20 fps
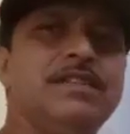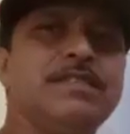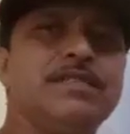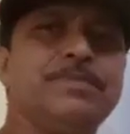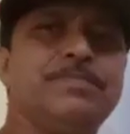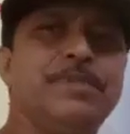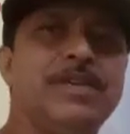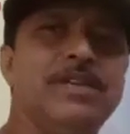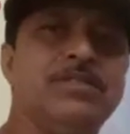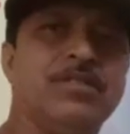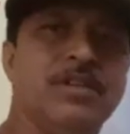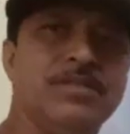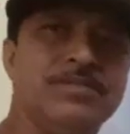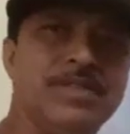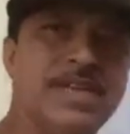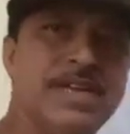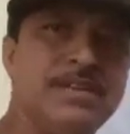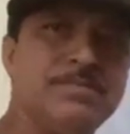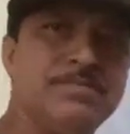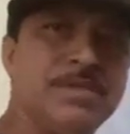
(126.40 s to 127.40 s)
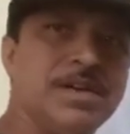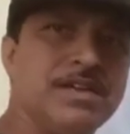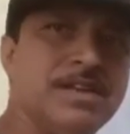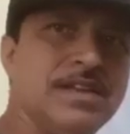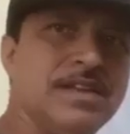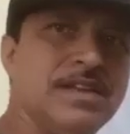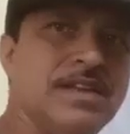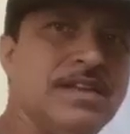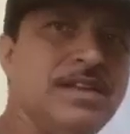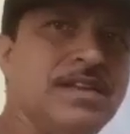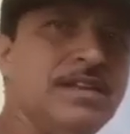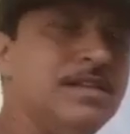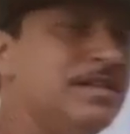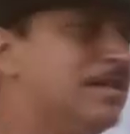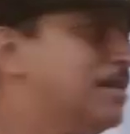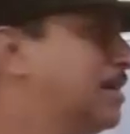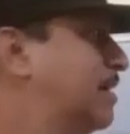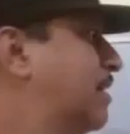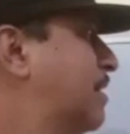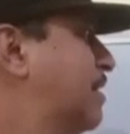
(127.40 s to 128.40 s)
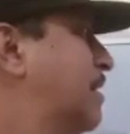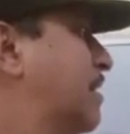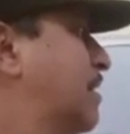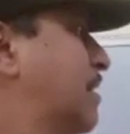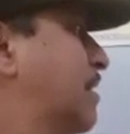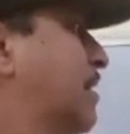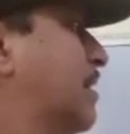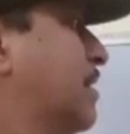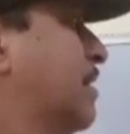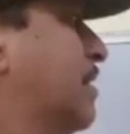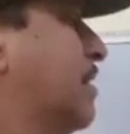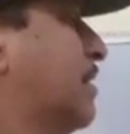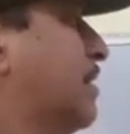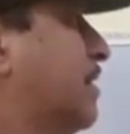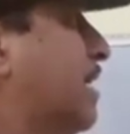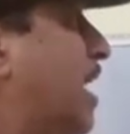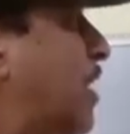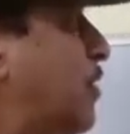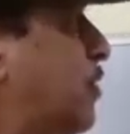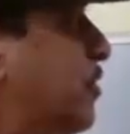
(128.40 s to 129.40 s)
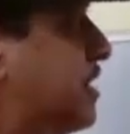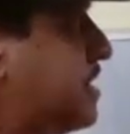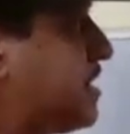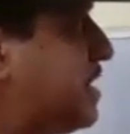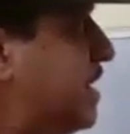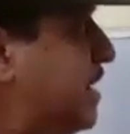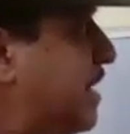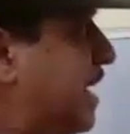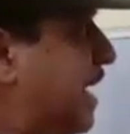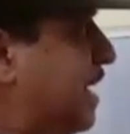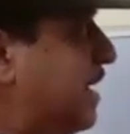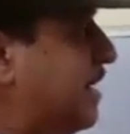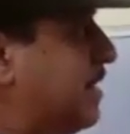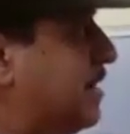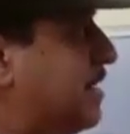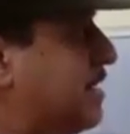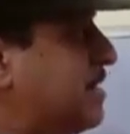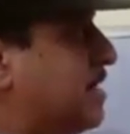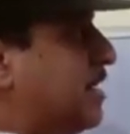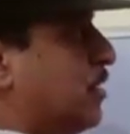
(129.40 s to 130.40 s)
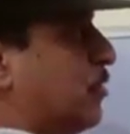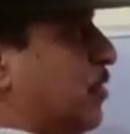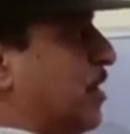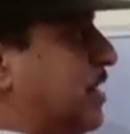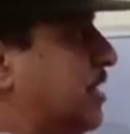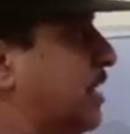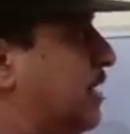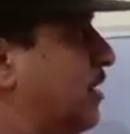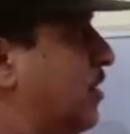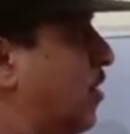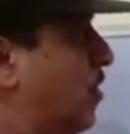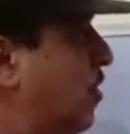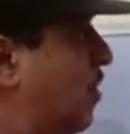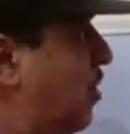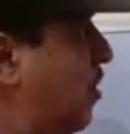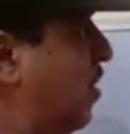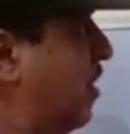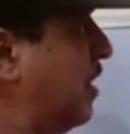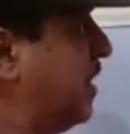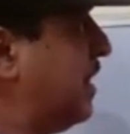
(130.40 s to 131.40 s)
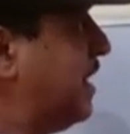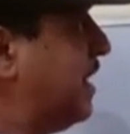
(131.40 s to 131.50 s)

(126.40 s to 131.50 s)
speed of that particle. Now you will see that in this equation all